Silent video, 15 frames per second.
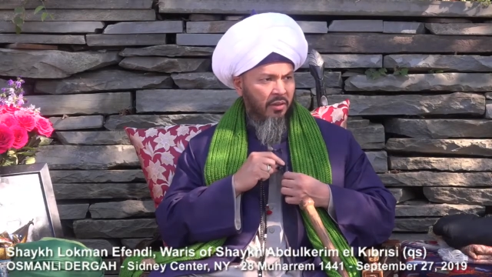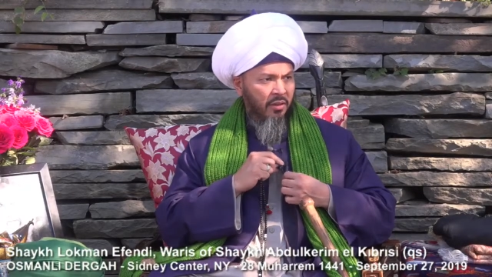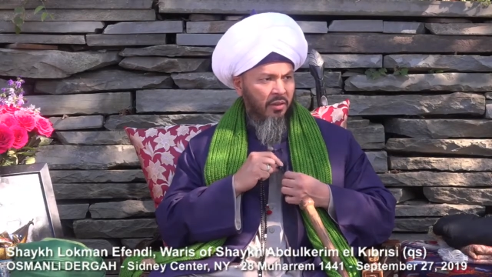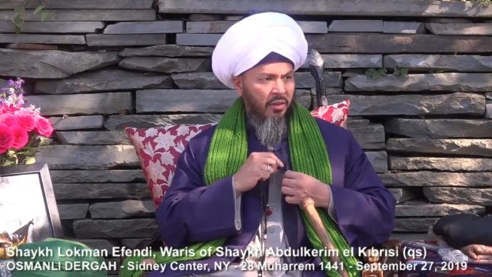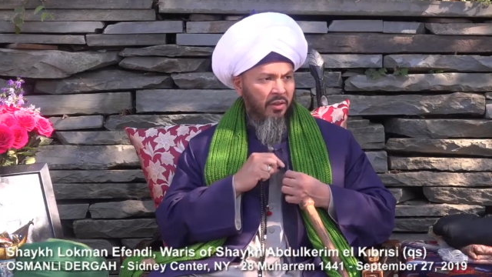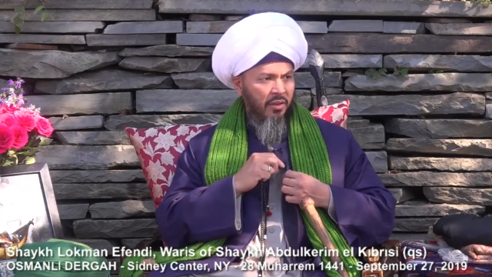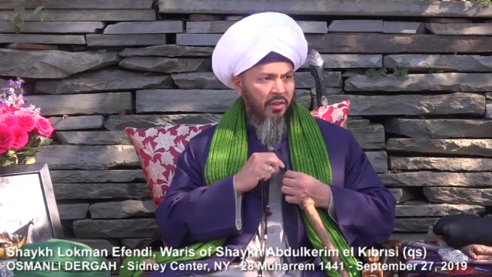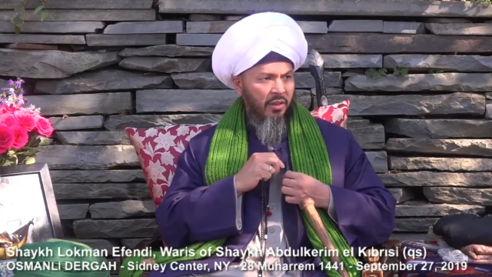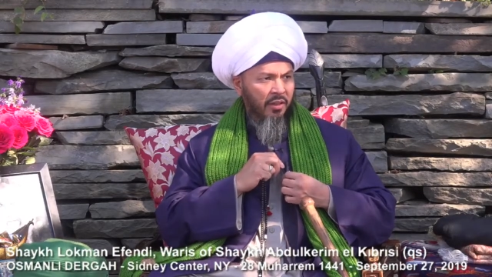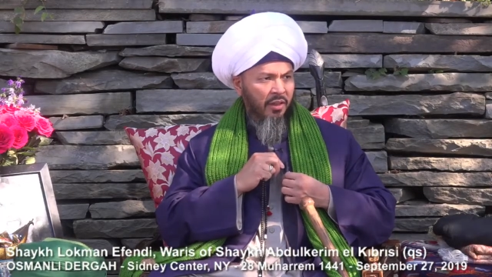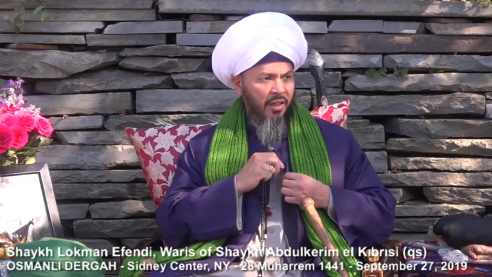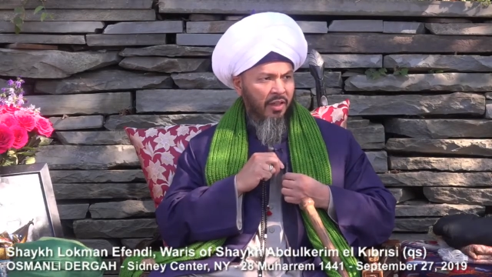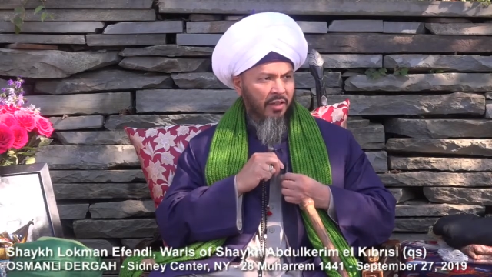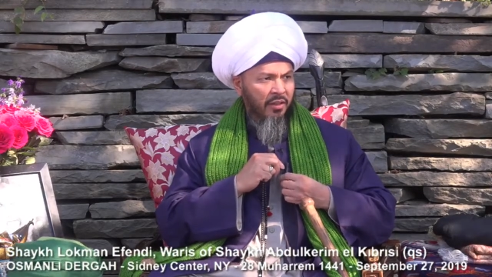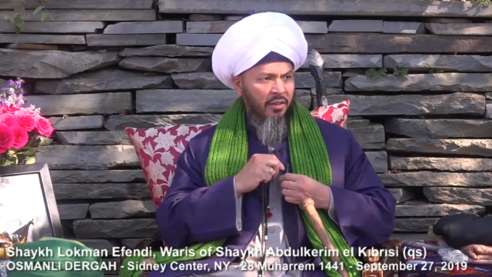No,
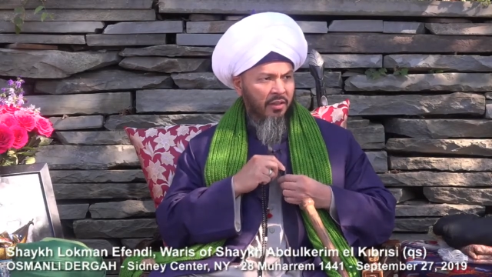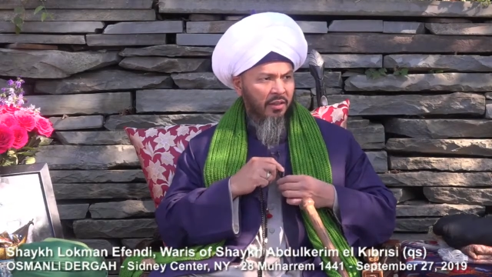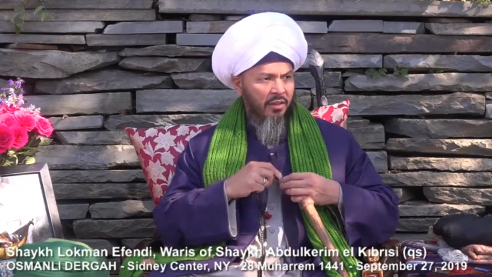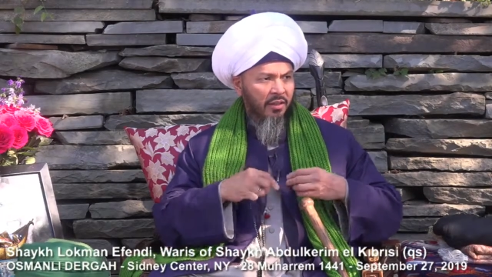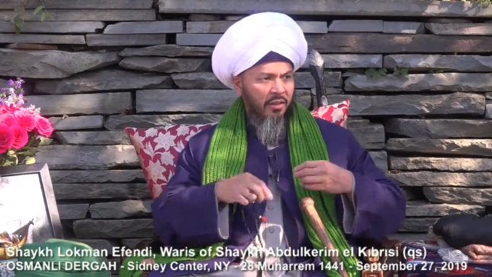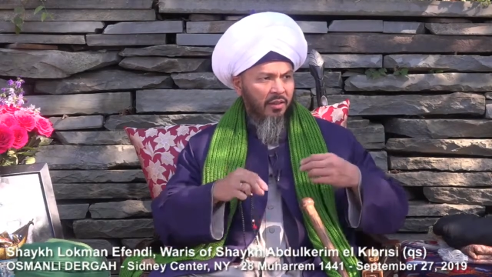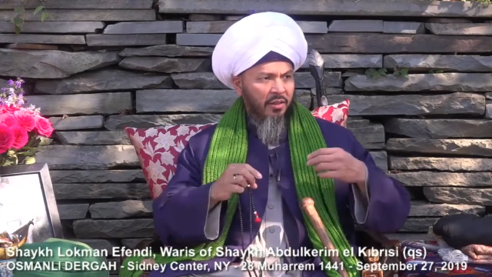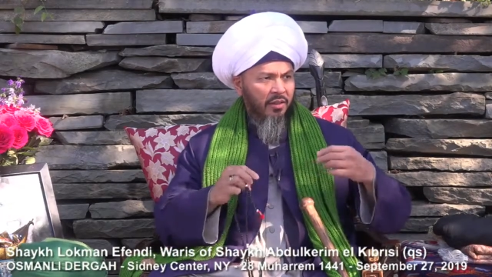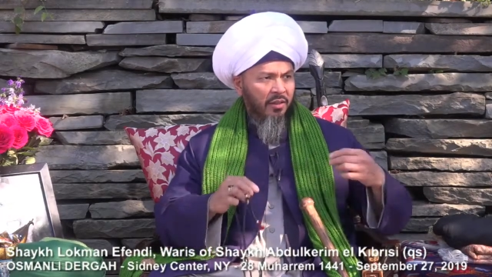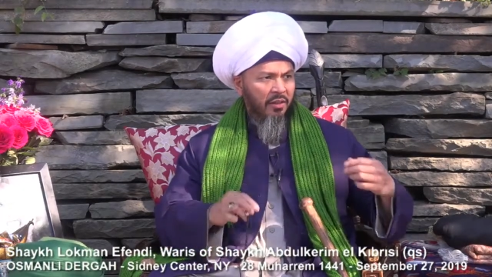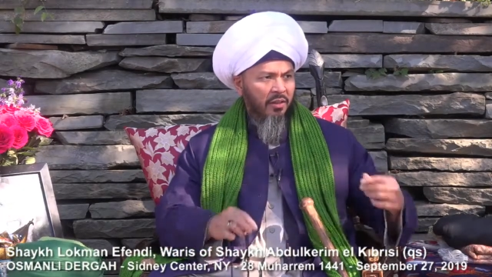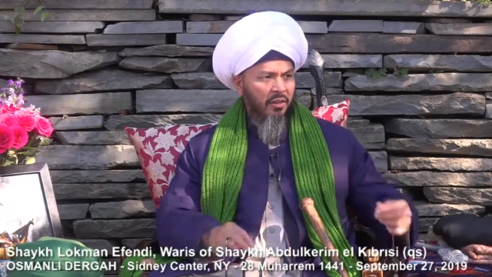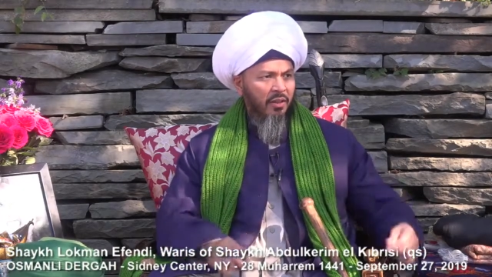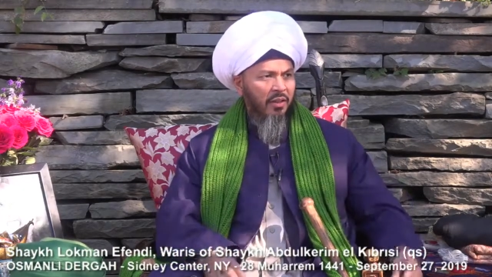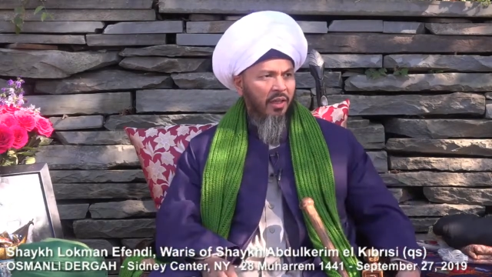huh?
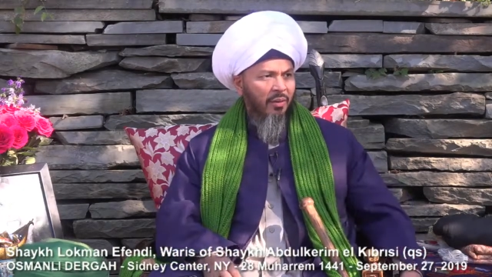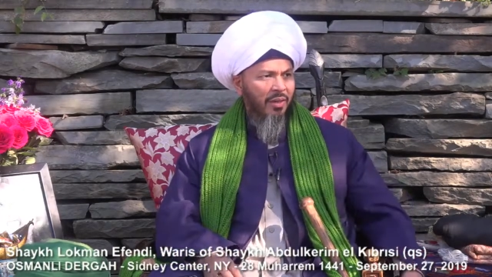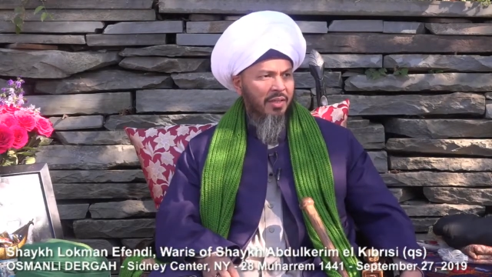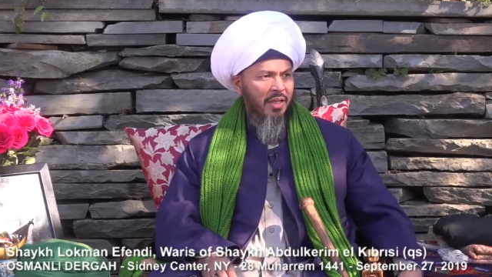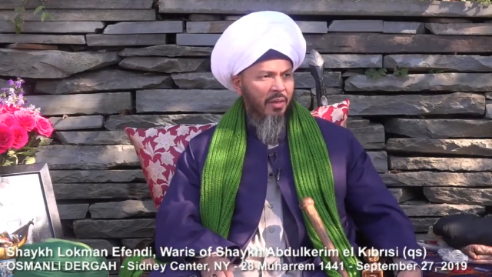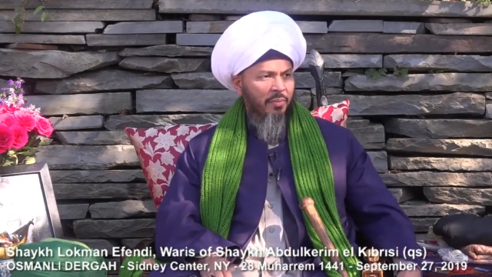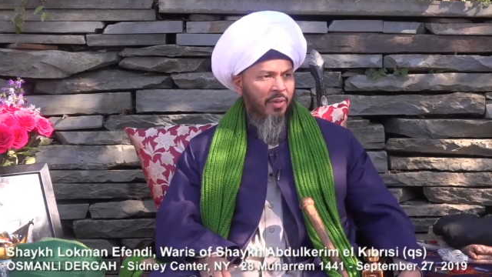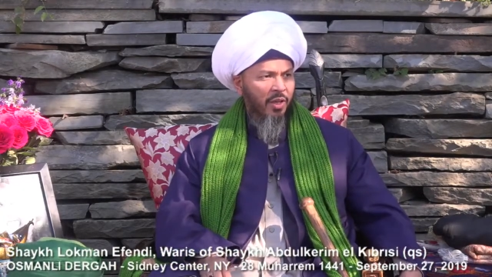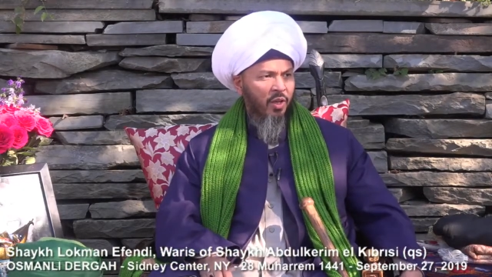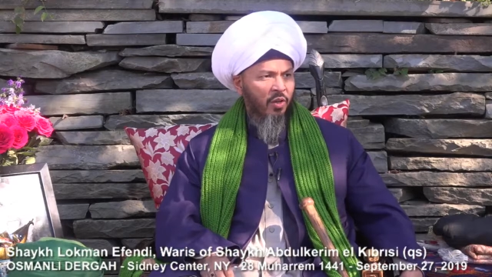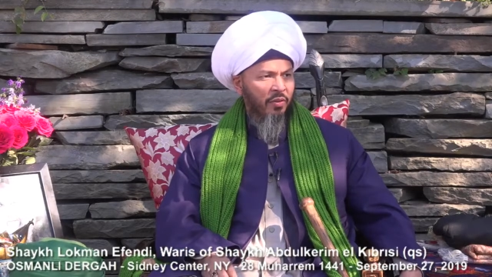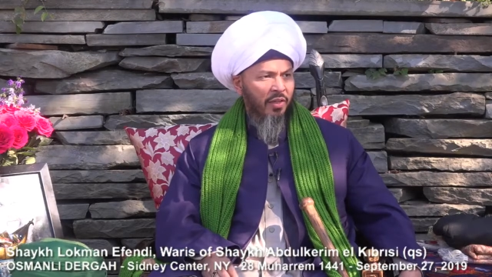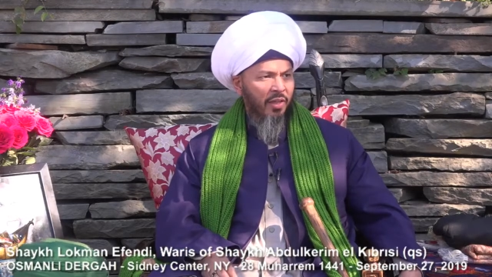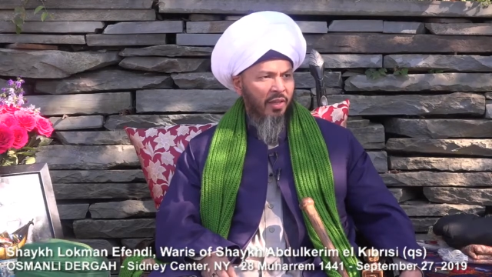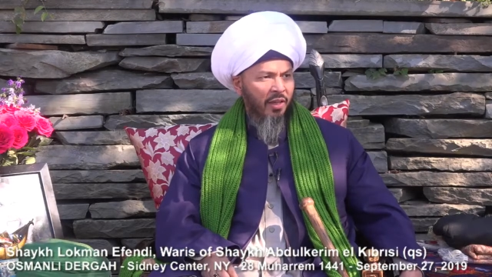Okay, what's happening
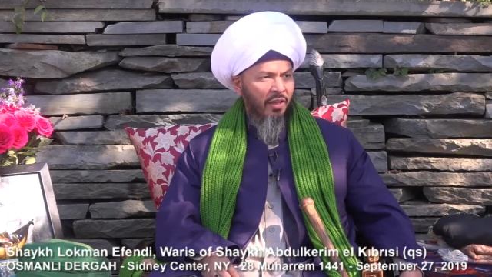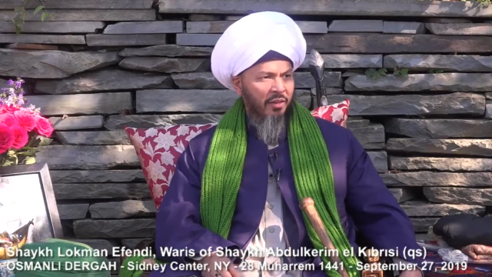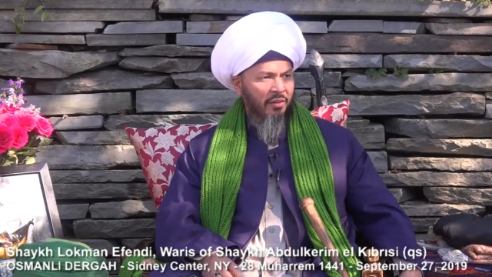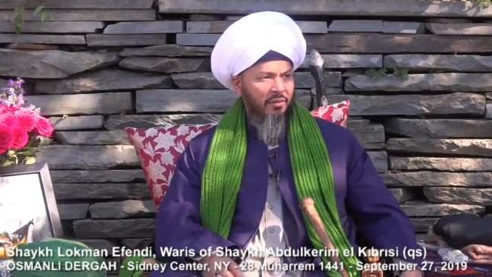over there?